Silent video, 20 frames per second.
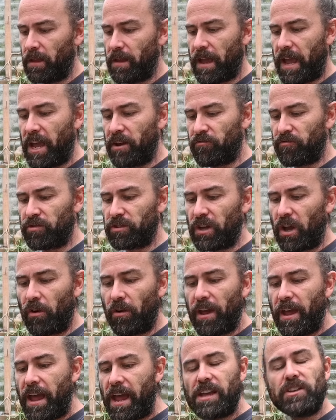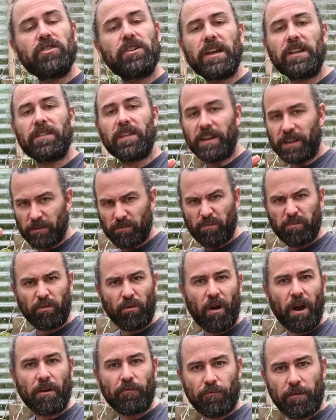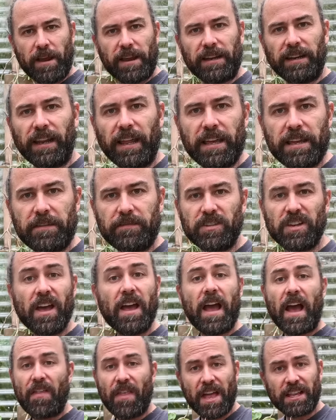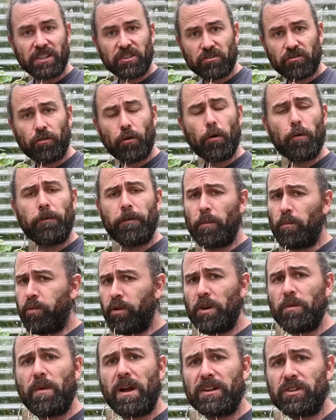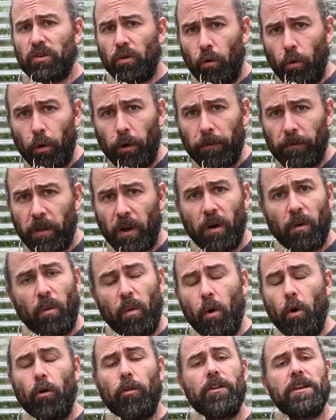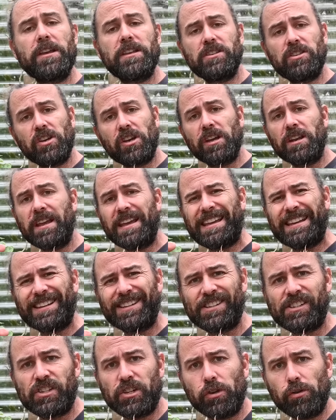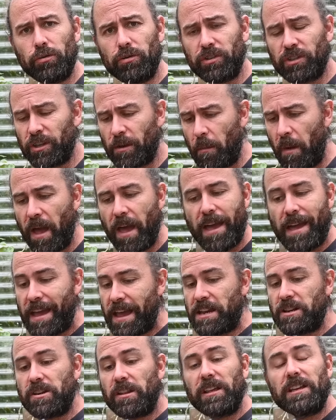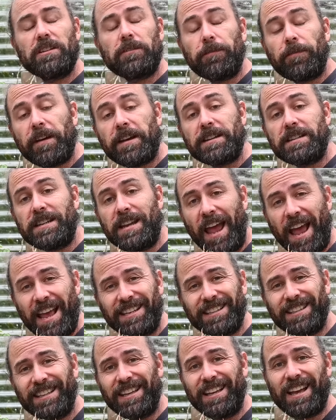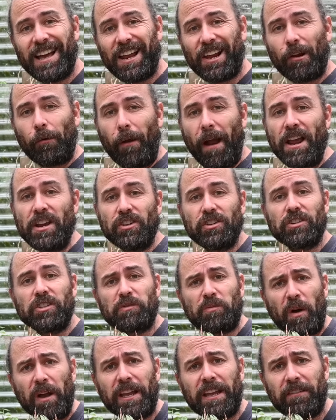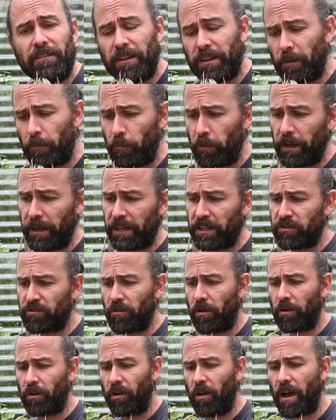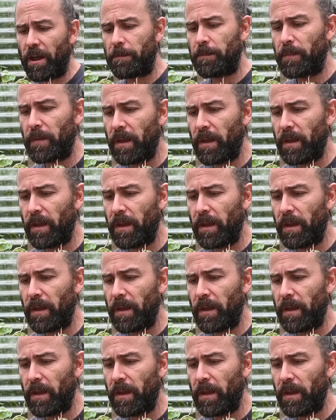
End result is you get these bright red leaves. And that's true for pretty much all of the Haworthias. You can induce them into these fantastic colorations by giving them really strong light.